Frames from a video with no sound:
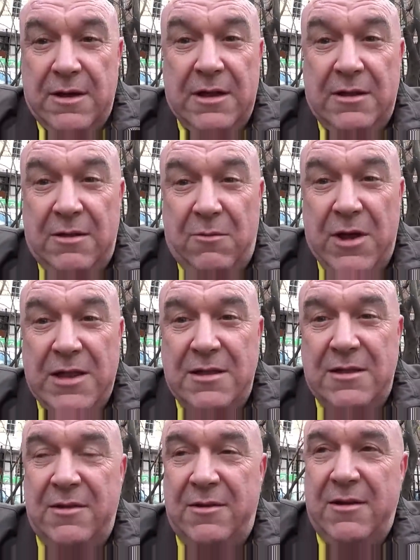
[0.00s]
in the
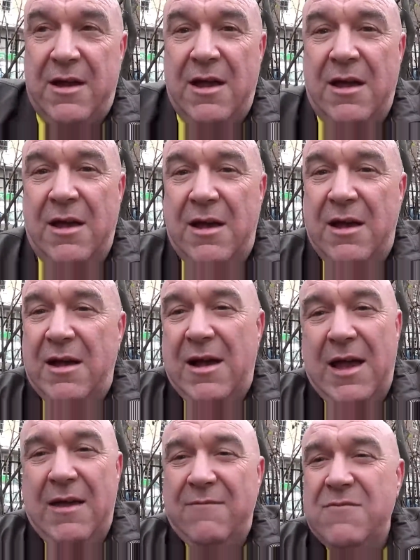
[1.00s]
wind.
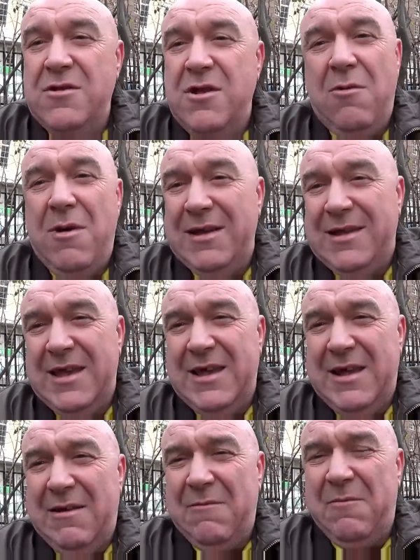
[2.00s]
I have no idea
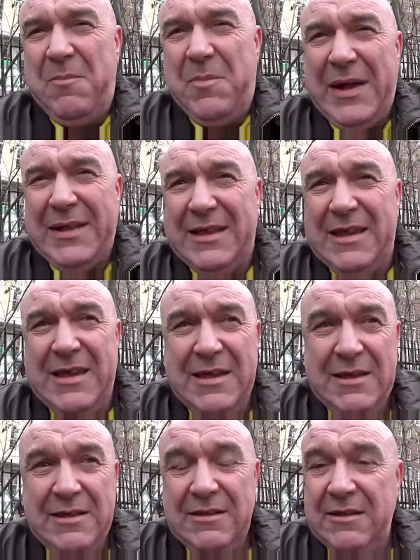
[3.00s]
how badly
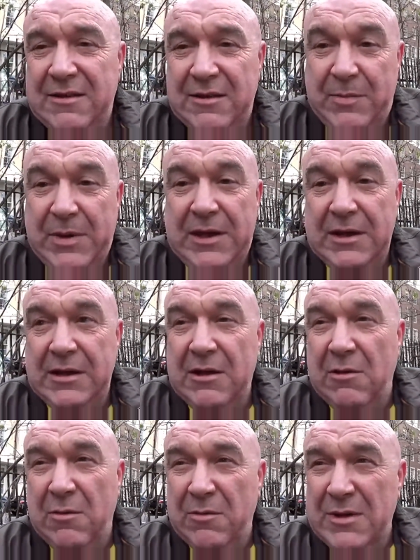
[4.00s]
this is picking it
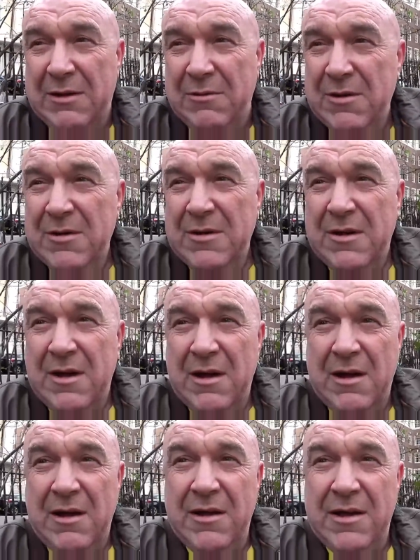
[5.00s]
up now.
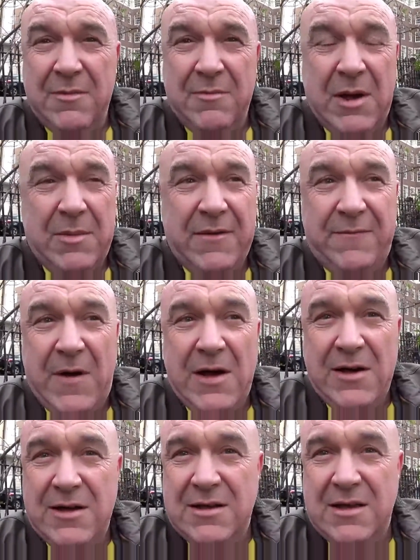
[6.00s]
It might be
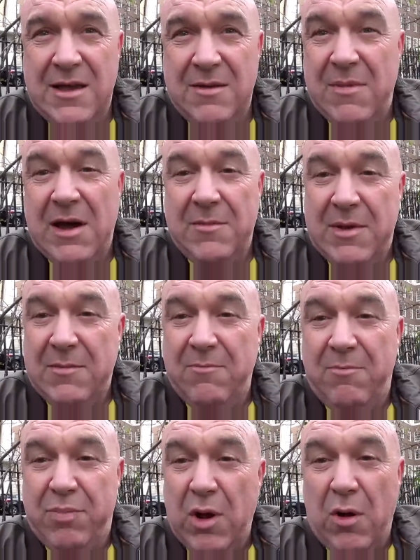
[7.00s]
fine, it might be
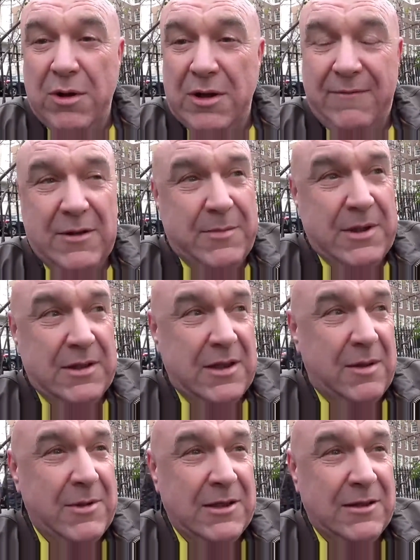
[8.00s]
blowing a flipping,
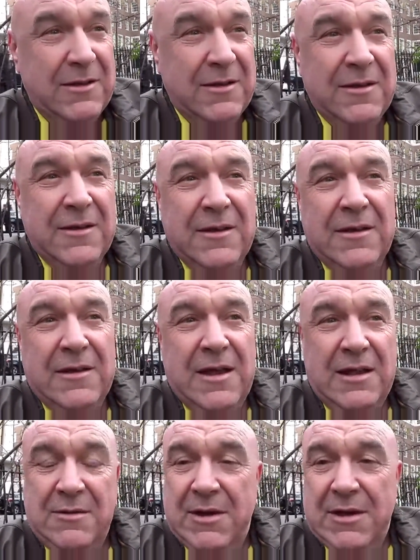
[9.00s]

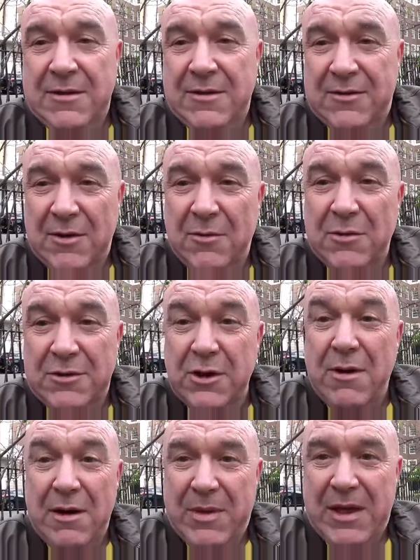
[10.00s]
anyway, so we'll
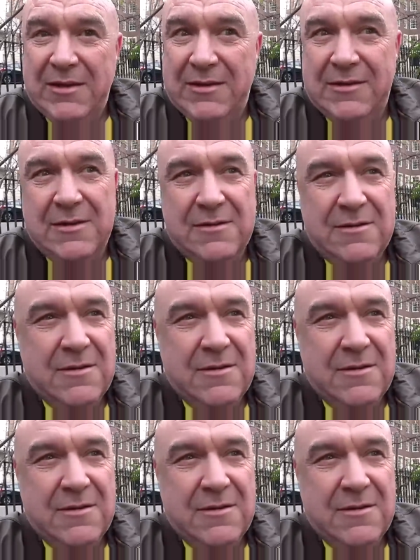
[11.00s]
do our best.